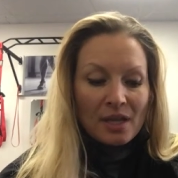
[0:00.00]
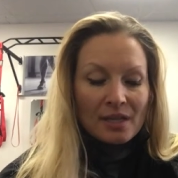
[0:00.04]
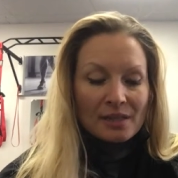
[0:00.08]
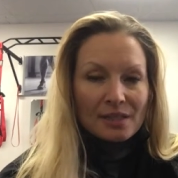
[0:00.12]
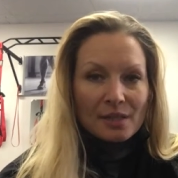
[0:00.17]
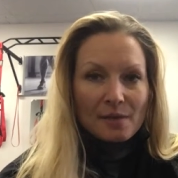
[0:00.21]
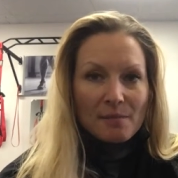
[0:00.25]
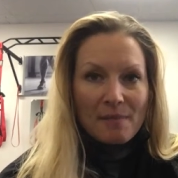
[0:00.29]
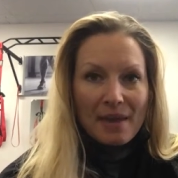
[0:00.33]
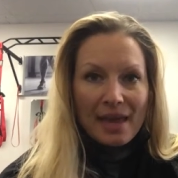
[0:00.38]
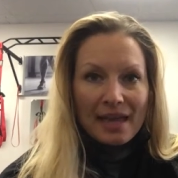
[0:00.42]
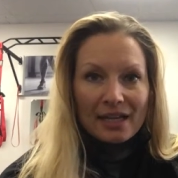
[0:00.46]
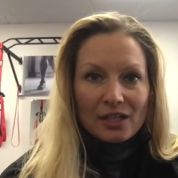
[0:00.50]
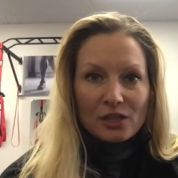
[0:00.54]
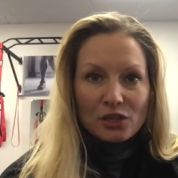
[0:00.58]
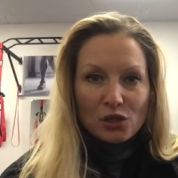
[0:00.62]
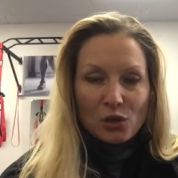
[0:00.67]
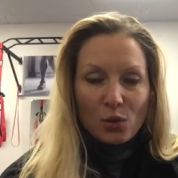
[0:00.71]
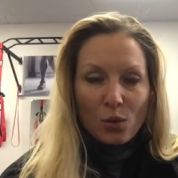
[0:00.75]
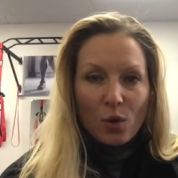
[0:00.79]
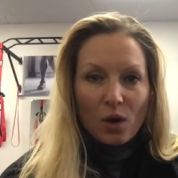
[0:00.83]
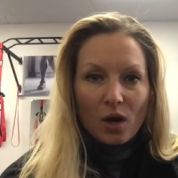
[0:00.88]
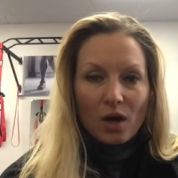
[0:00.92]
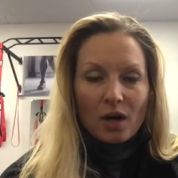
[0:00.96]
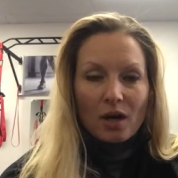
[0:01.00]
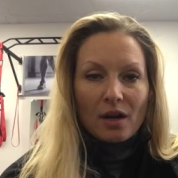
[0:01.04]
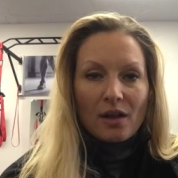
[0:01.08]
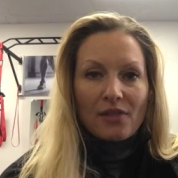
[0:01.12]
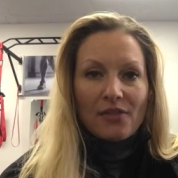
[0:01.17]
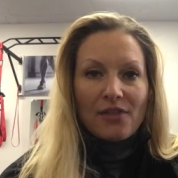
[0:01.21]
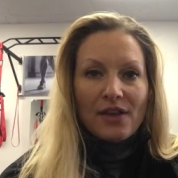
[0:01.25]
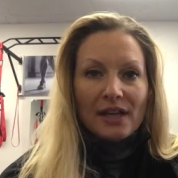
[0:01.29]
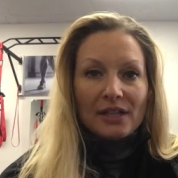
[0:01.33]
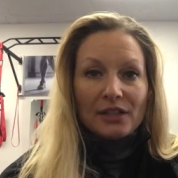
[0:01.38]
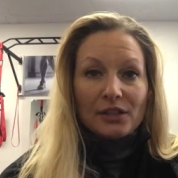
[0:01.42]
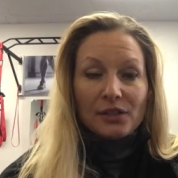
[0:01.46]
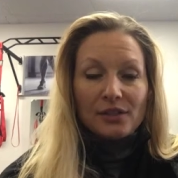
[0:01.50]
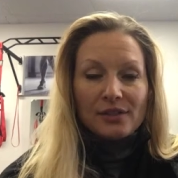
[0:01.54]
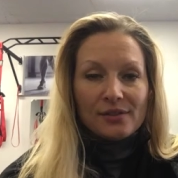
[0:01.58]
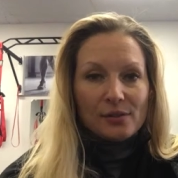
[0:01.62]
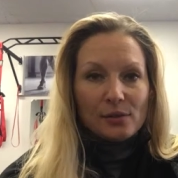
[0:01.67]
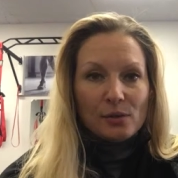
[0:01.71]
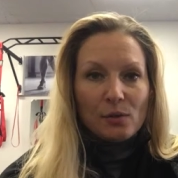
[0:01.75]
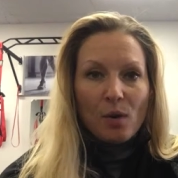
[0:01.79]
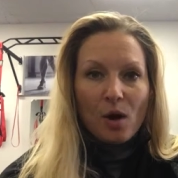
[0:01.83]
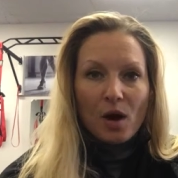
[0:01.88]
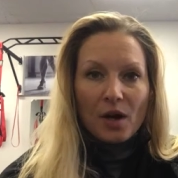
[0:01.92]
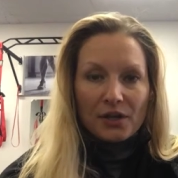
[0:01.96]
to make sure that
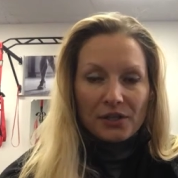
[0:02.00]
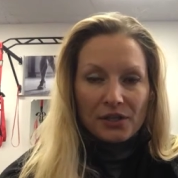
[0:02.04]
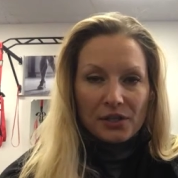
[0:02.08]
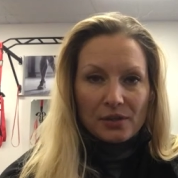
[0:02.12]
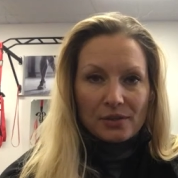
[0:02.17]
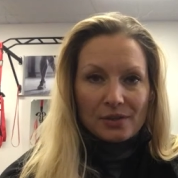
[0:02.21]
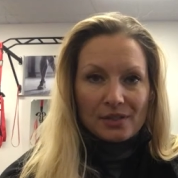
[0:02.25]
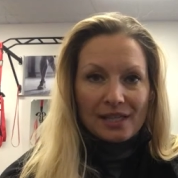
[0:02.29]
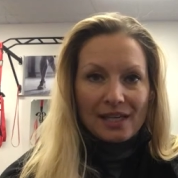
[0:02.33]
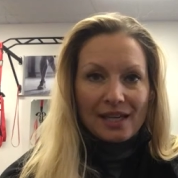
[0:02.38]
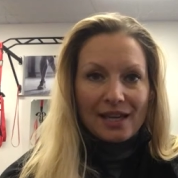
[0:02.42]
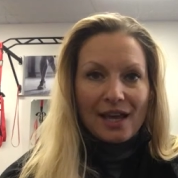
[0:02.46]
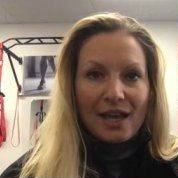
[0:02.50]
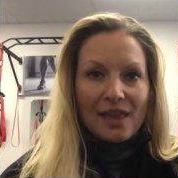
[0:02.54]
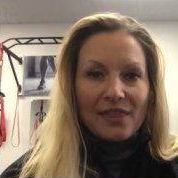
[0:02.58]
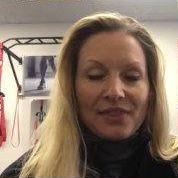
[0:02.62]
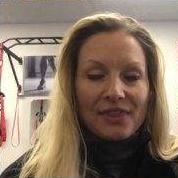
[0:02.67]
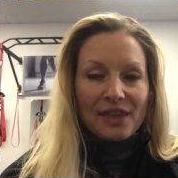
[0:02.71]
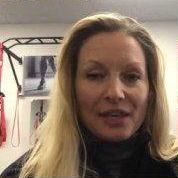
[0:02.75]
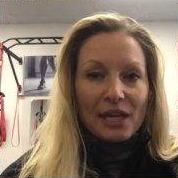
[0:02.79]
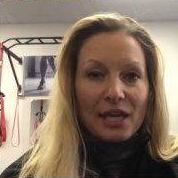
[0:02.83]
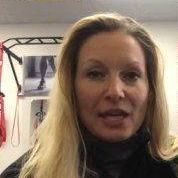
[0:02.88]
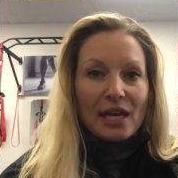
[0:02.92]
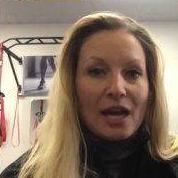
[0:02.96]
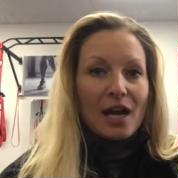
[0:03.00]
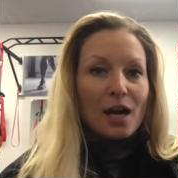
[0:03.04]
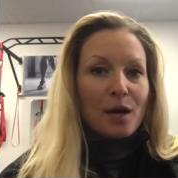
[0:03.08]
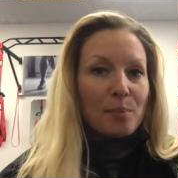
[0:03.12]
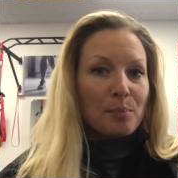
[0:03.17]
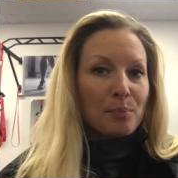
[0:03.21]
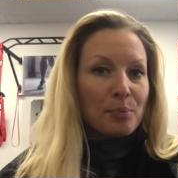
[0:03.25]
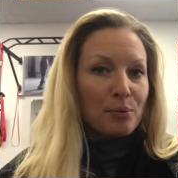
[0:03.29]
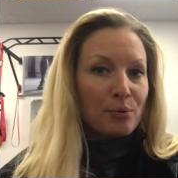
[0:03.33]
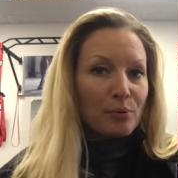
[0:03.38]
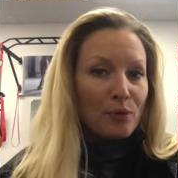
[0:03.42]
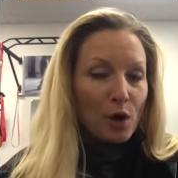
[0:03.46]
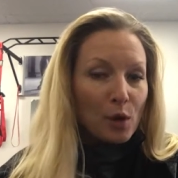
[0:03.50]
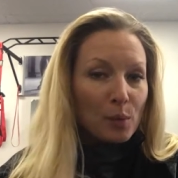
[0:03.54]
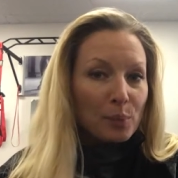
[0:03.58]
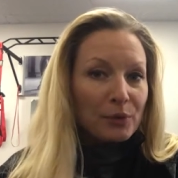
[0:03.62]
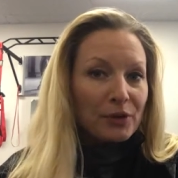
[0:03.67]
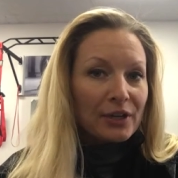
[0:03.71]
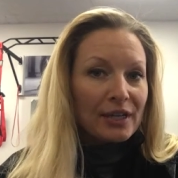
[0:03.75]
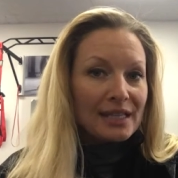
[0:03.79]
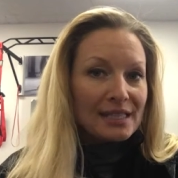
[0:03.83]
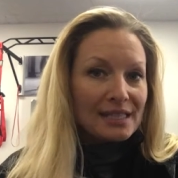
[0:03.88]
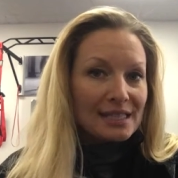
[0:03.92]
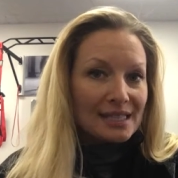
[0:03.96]
you are using the
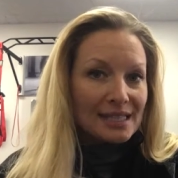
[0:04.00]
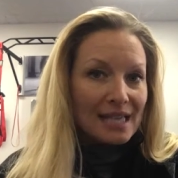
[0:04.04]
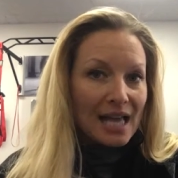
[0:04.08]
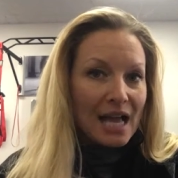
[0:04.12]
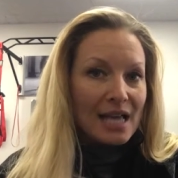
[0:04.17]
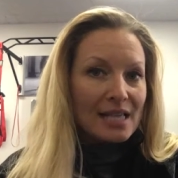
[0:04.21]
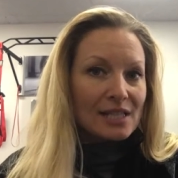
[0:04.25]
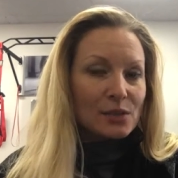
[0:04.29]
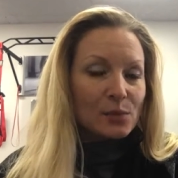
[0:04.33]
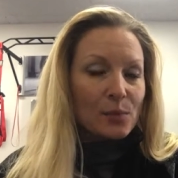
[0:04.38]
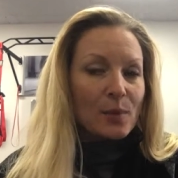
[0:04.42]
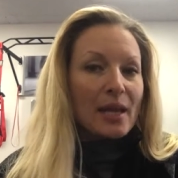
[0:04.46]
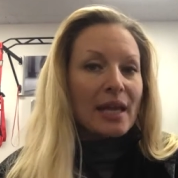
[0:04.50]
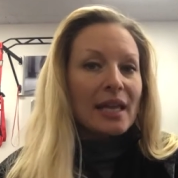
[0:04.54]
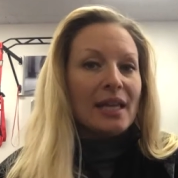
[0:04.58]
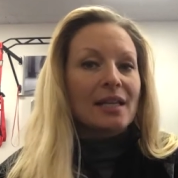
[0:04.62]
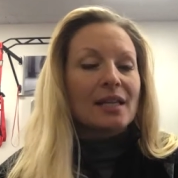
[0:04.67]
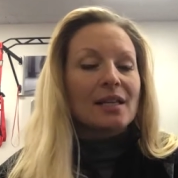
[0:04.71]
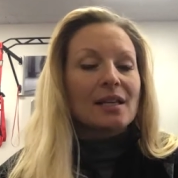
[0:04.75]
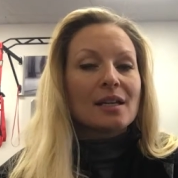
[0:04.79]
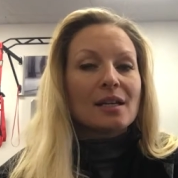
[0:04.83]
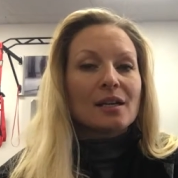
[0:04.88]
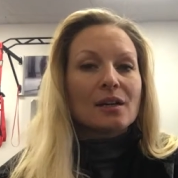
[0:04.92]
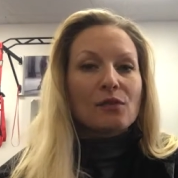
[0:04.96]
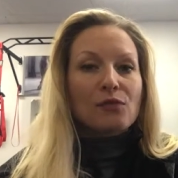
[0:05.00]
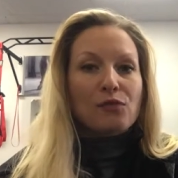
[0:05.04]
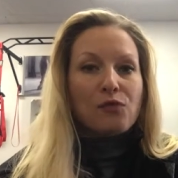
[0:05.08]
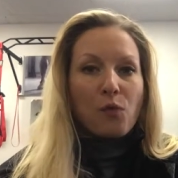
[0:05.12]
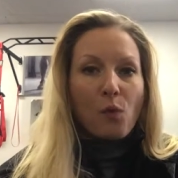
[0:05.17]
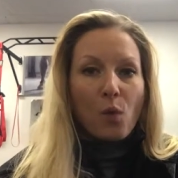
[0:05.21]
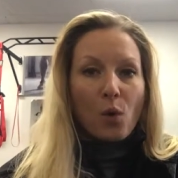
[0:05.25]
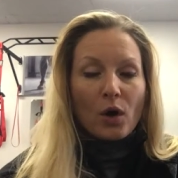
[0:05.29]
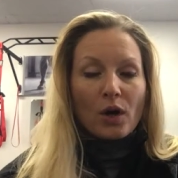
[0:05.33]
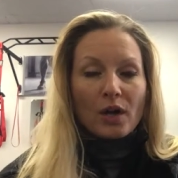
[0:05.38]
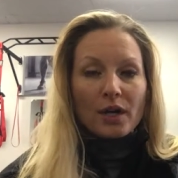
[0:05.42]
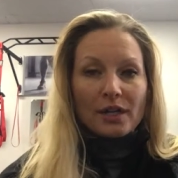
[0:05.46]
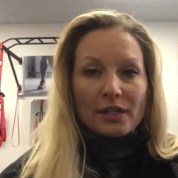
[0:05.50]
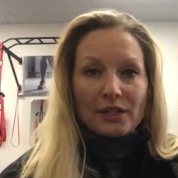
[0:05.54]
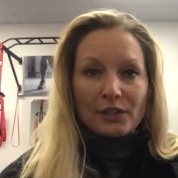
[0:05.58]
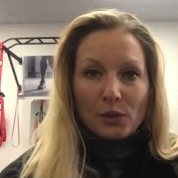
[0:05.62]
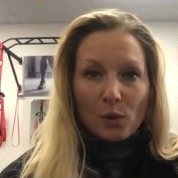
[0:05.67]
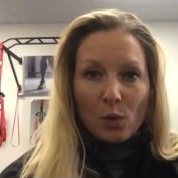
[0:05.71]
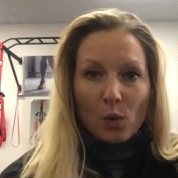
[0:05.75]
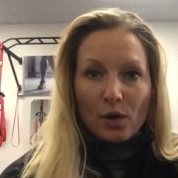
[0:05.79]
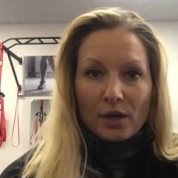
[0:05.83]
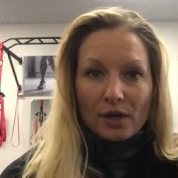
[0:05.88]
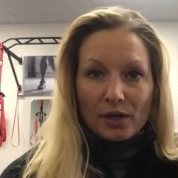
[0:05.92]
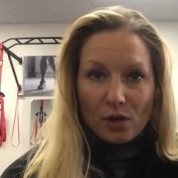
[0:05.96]
appropriate size weight for
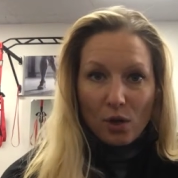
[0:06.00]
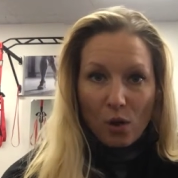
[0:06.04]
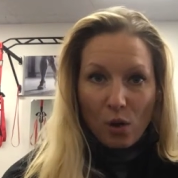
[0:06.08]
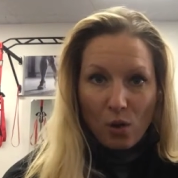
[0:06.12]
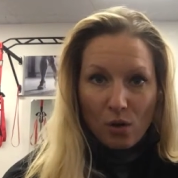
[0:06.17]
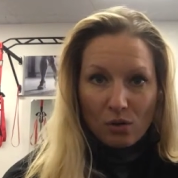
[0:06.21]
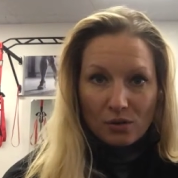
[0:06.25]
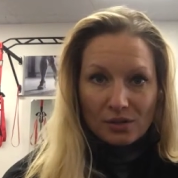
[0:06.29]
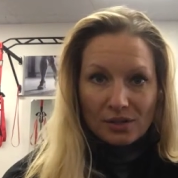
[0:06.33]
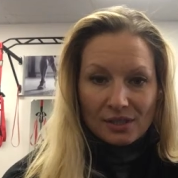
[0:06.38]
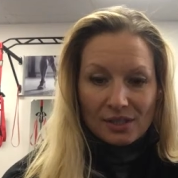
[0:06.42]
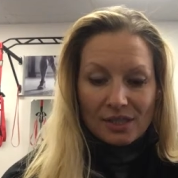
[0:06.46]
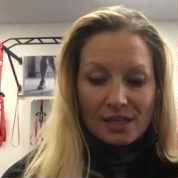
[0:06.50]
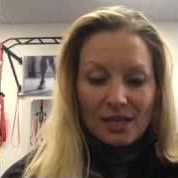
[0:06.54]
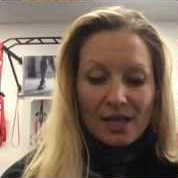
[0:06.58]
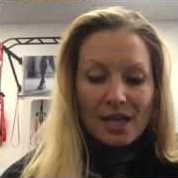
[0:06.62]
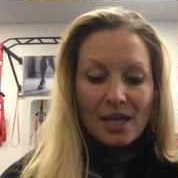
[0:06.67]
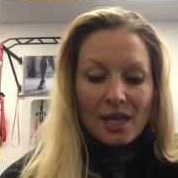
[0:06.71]
your goals.